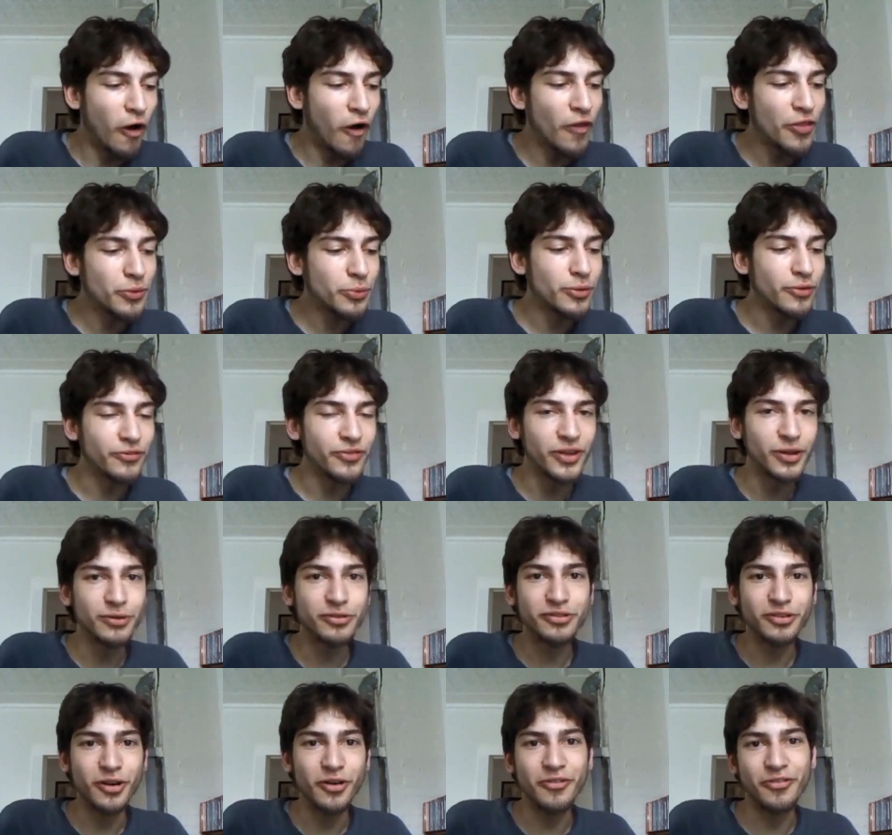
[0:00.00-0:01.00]
all the
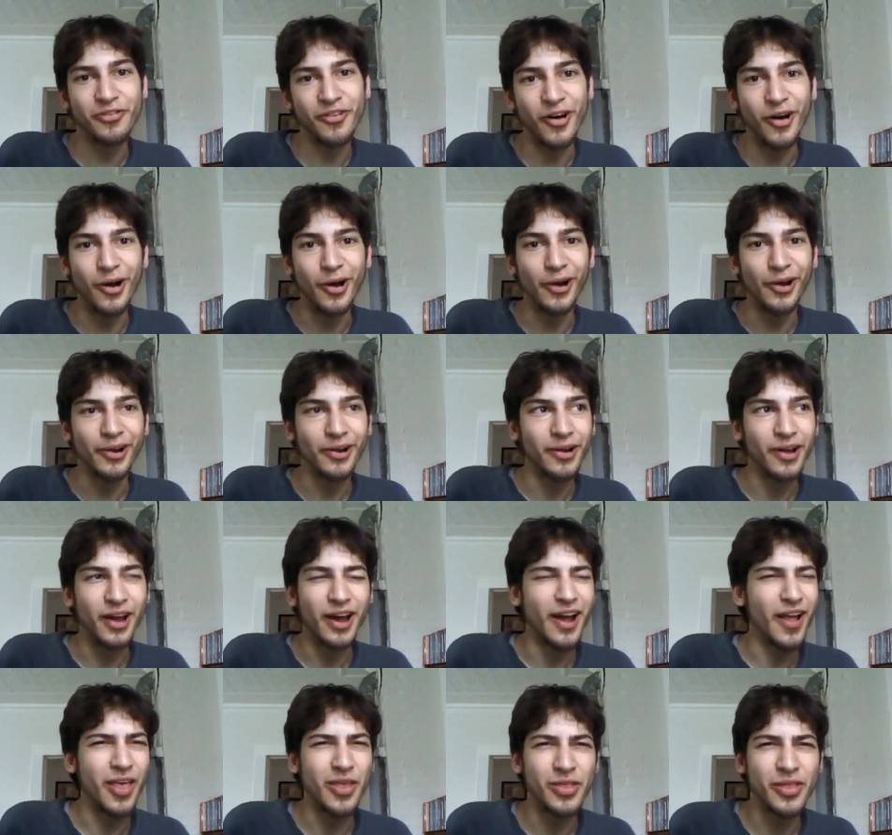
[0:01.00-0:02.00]
reviews so far,
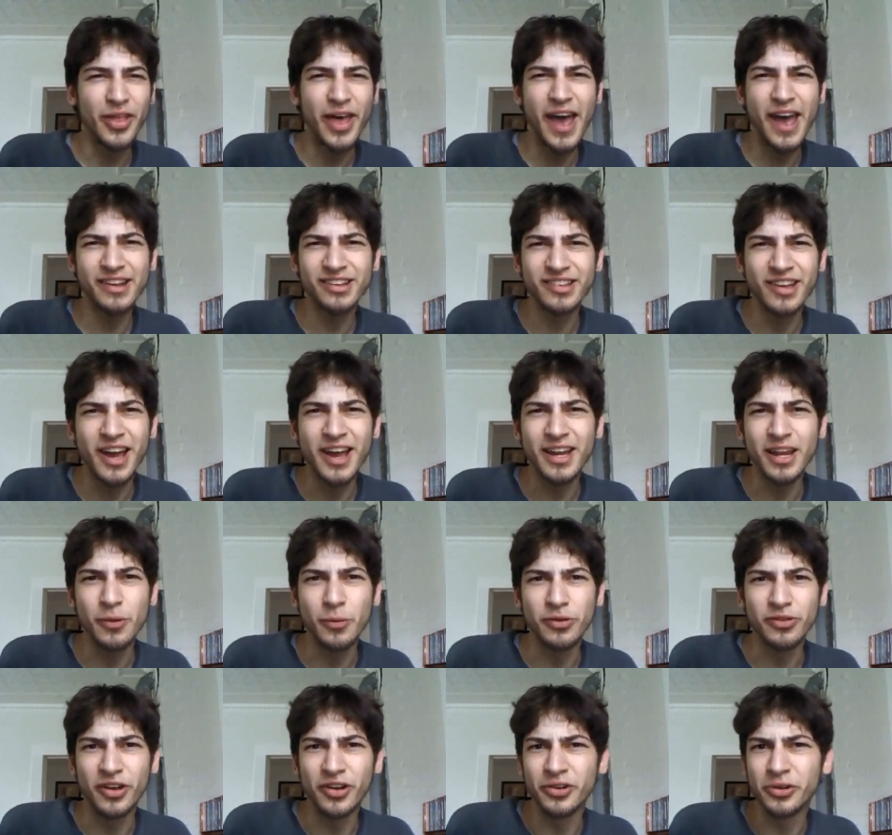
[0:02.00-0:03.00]
uh, last night
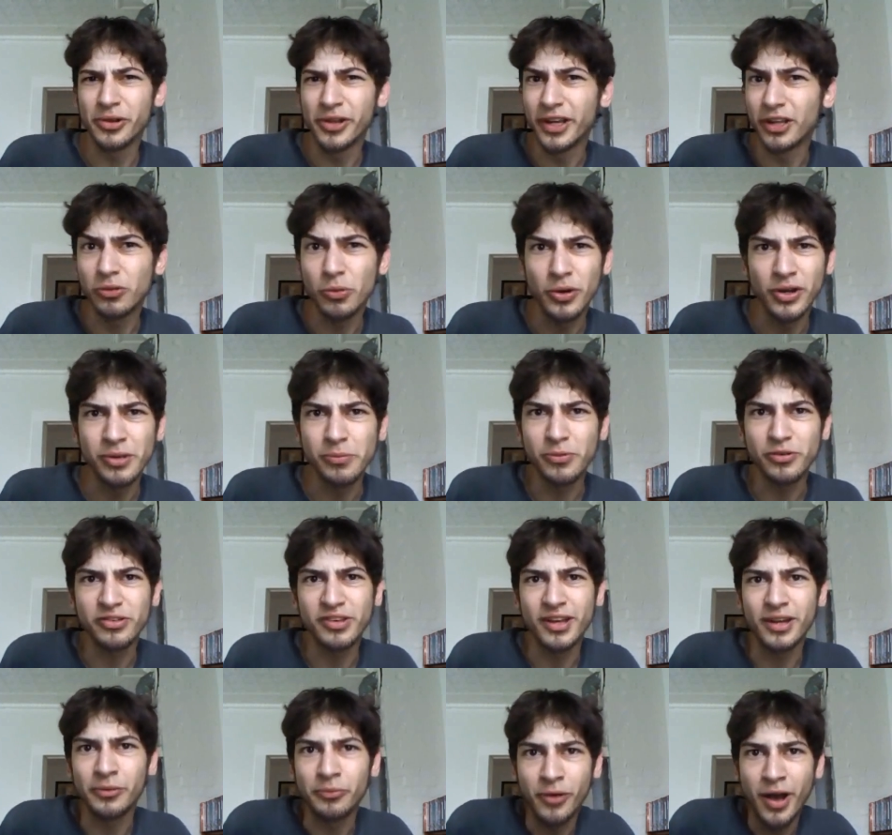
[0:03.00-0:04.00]
it was under like 20%
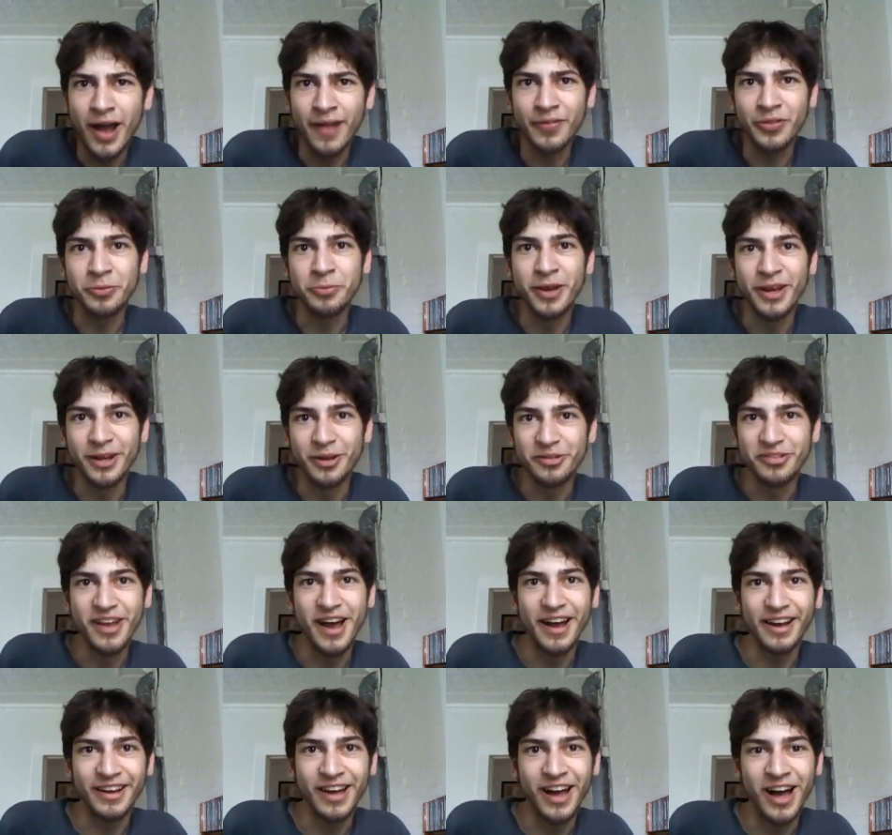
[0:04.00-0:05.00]
on
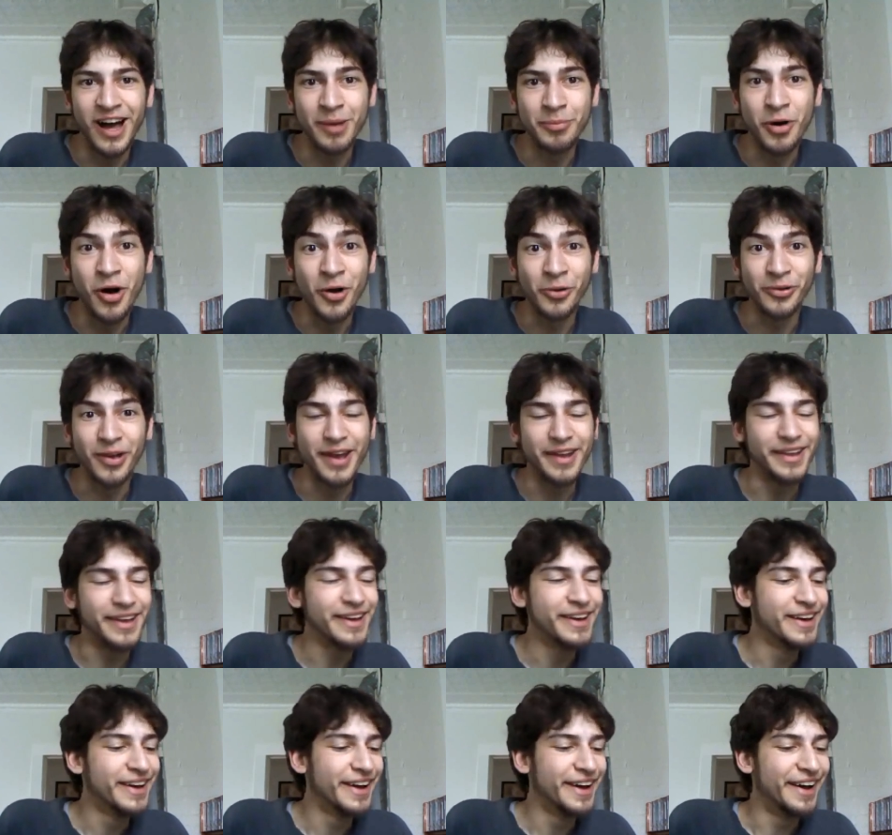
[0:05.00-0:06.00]
RottenTomatoes.com already.